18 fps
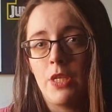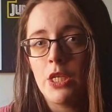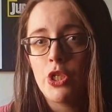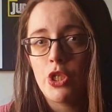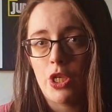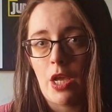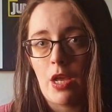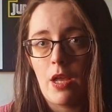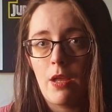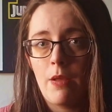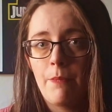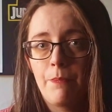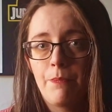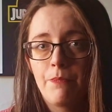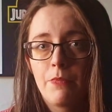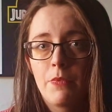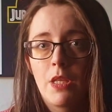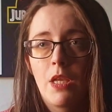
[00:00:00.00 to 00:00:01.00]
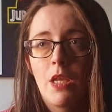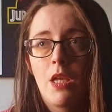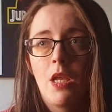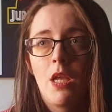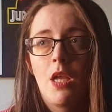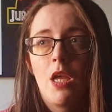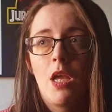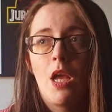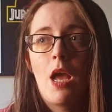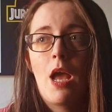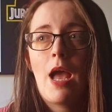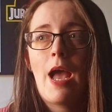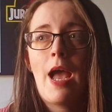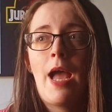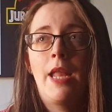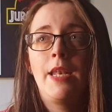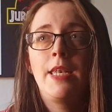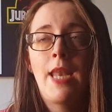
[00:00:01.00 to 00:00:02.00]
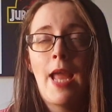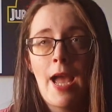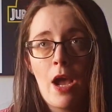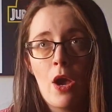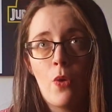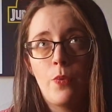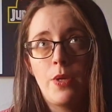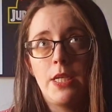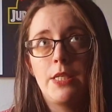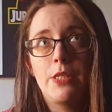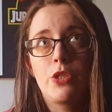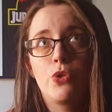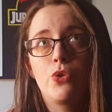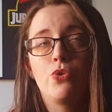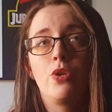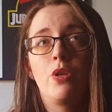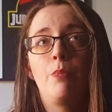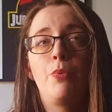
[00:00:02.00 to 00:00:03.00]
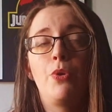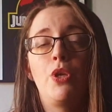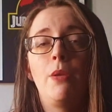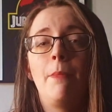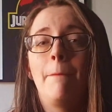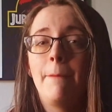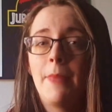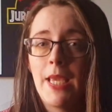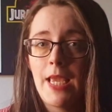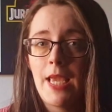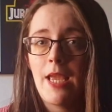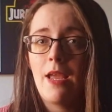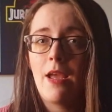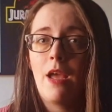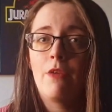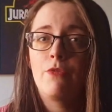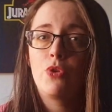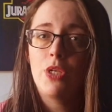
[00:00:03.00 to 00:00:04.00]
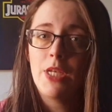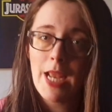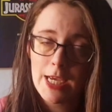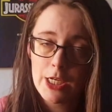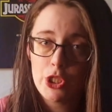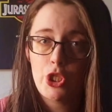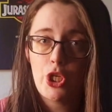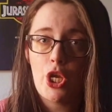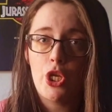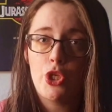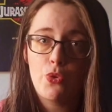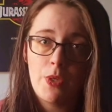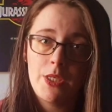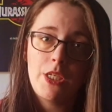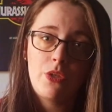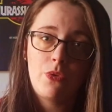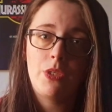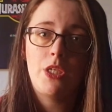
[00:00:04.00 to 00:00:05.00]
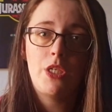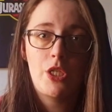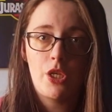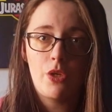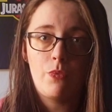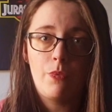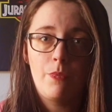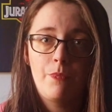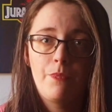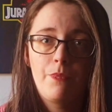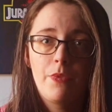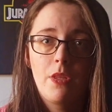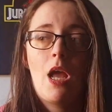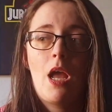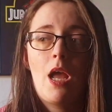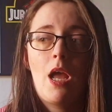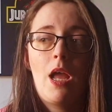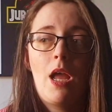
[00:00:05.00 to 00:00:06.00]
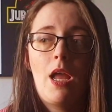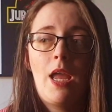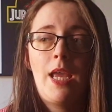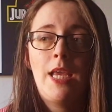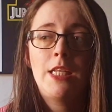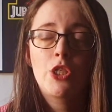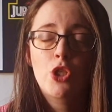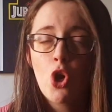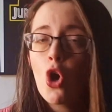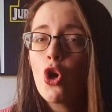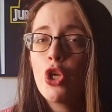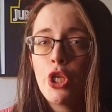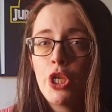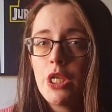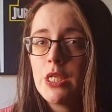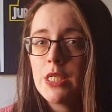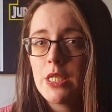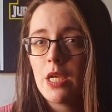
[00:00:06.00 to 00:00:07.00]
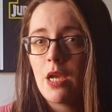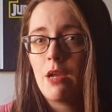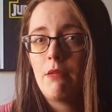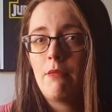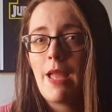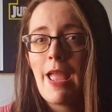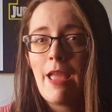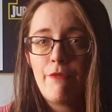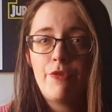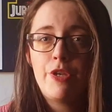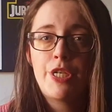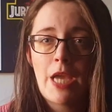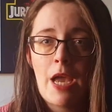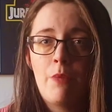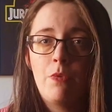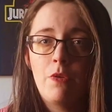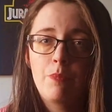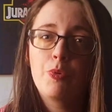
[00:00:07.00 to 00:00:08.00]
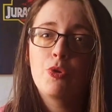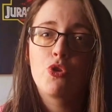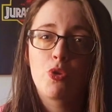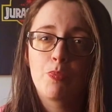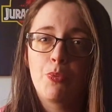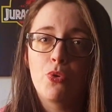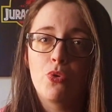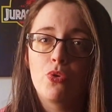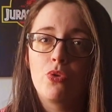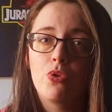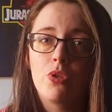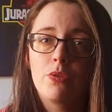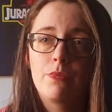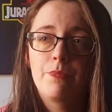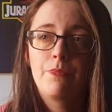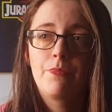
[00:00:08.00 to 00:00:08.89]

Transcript: this year, and now it's going to be May of next year, 2022. It's got easier every time we've postponed.